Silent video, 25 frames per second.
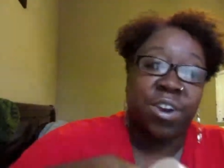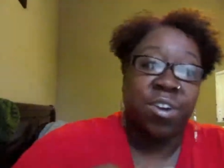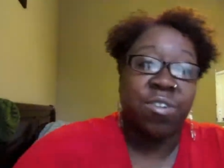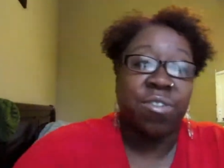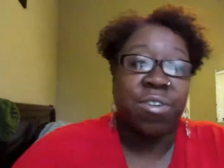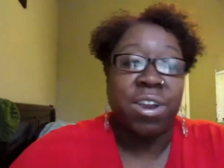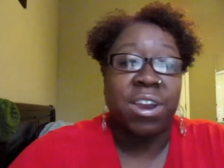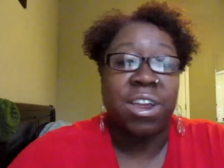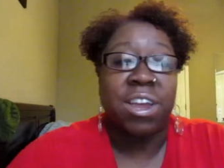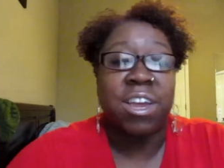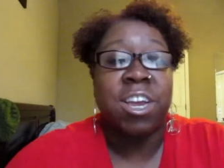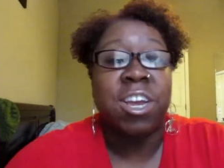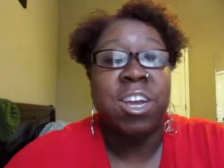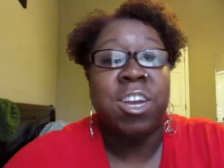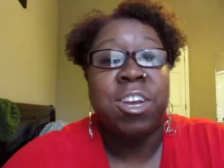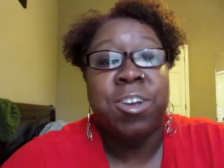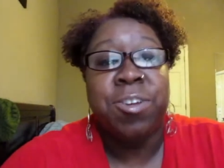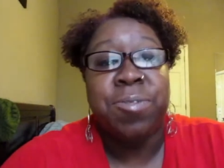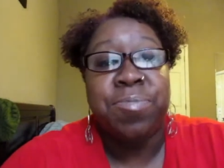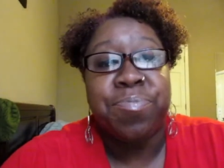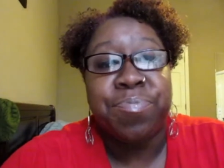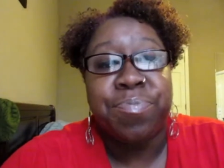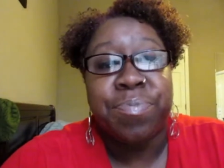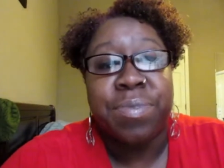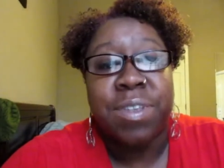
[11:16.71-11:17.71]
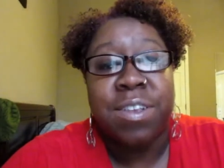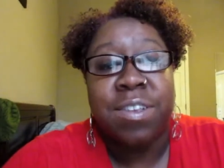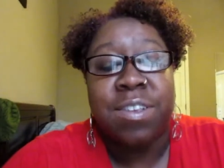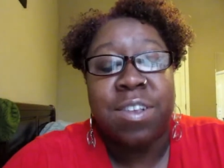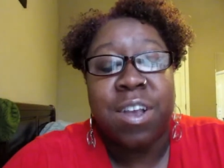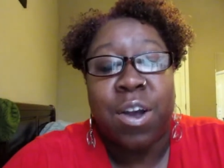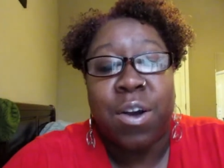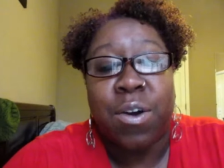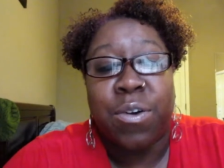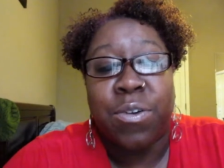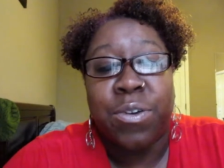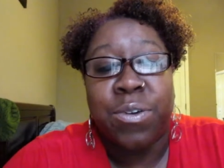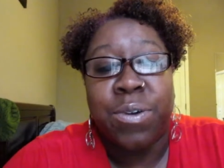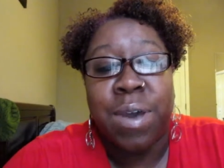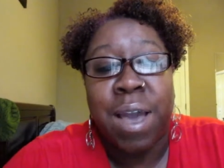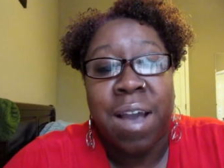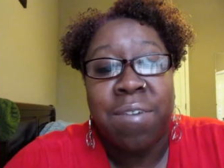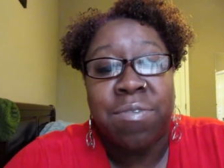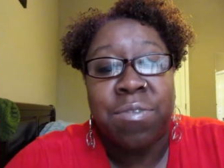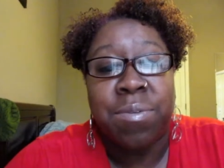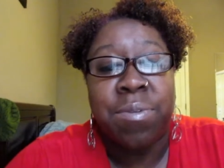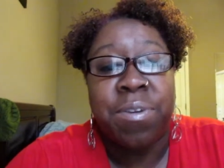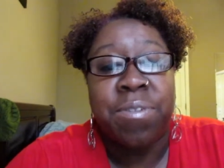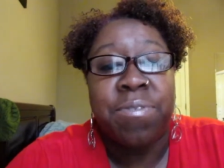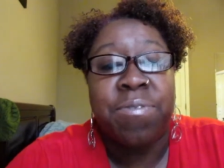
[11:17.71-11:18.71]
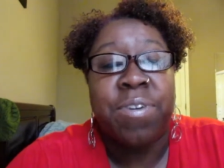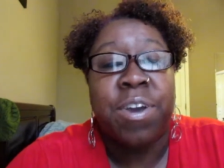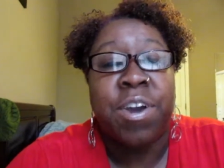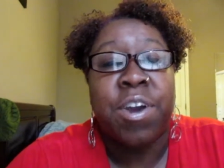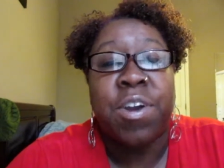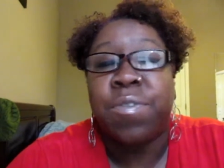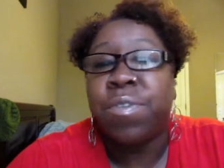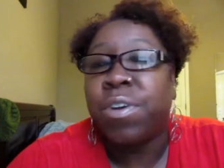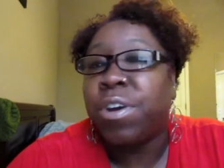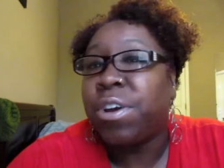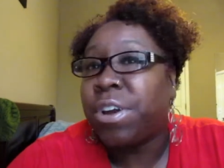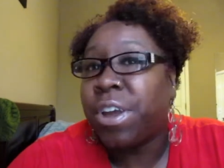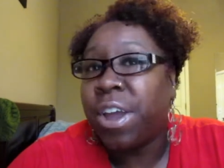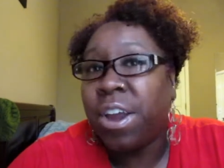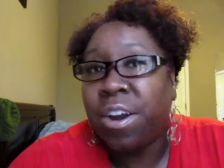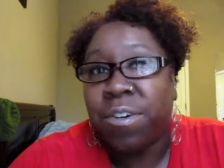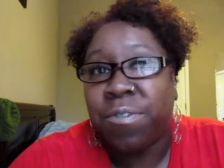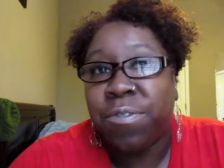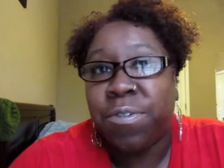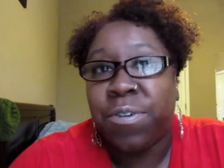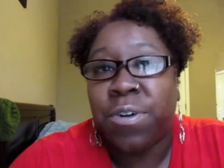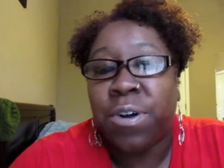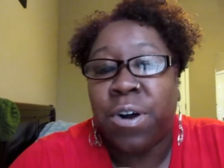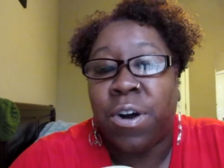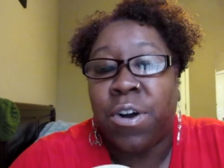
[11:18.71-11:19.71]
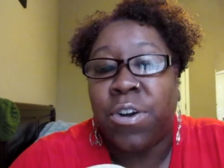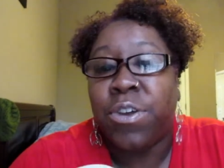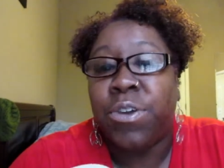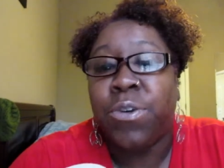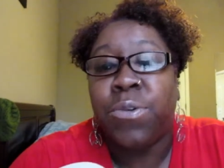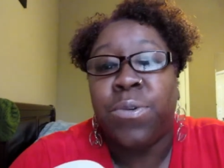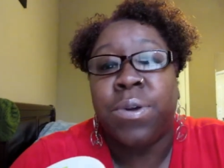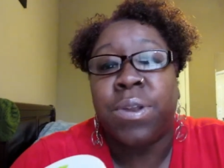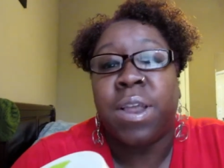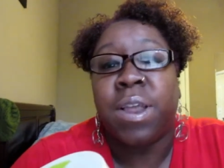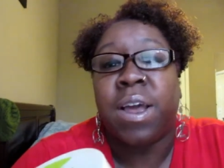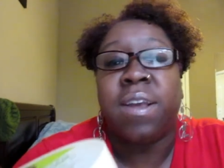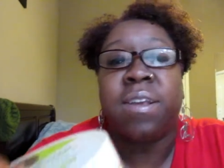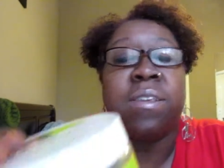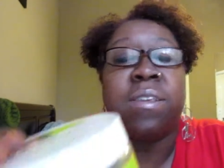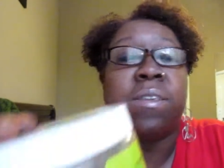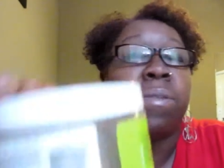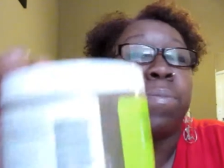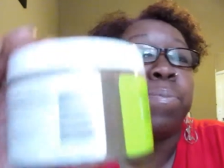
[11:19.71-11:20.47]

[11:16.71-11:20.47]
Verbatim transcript: very runny. So you have to be very, very careful or you will like